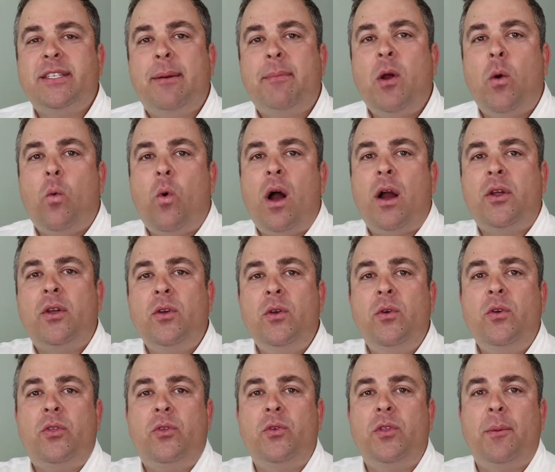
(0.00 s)
I'm going to walk
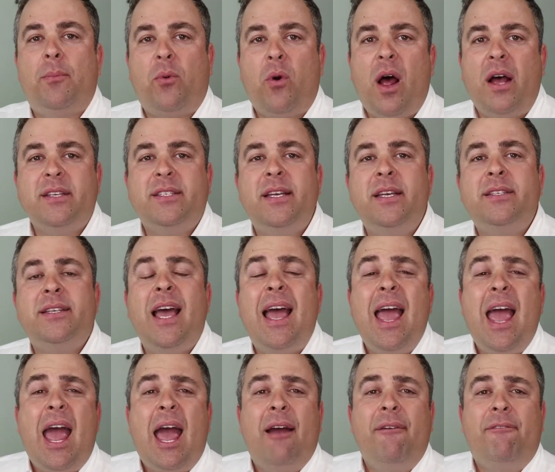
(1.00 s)
you through the process
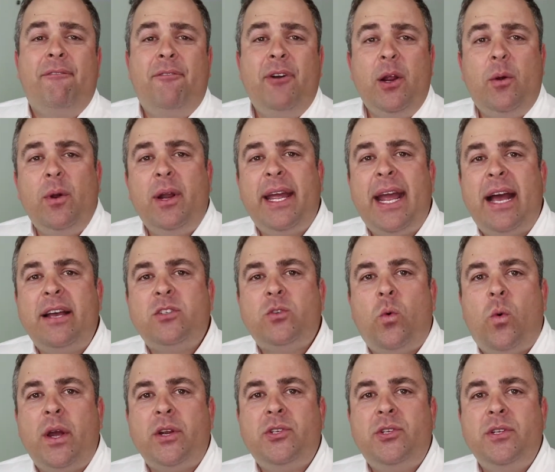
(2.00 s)
and frequently asked
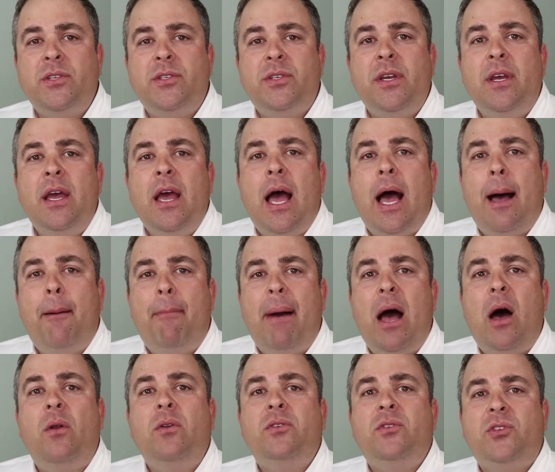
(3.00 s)
questions
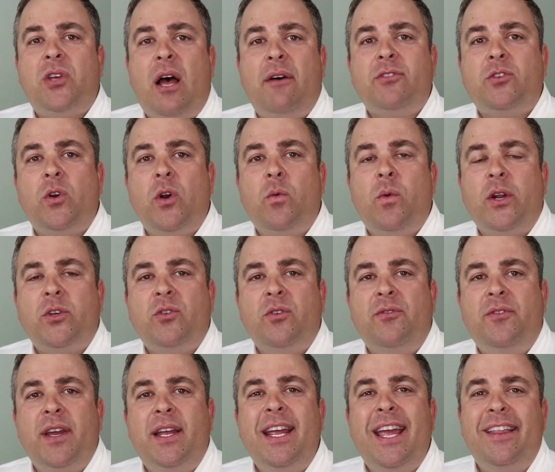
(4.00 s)
about soft story
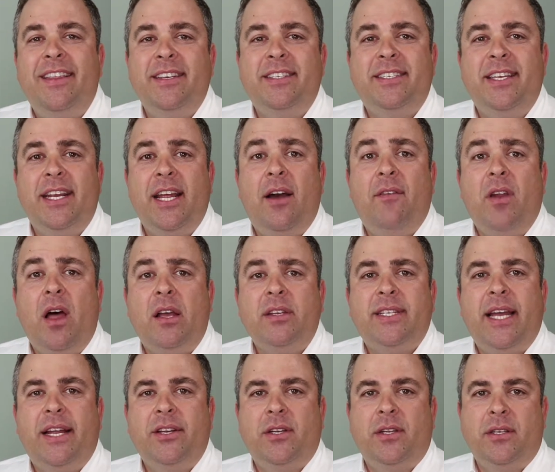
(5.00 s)
retrofit in the city of
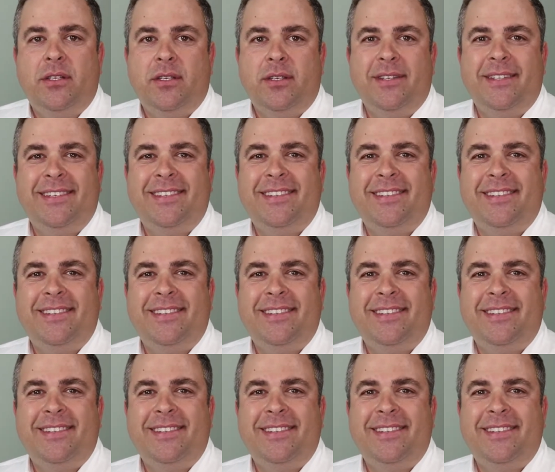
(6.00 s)
Los Angeles.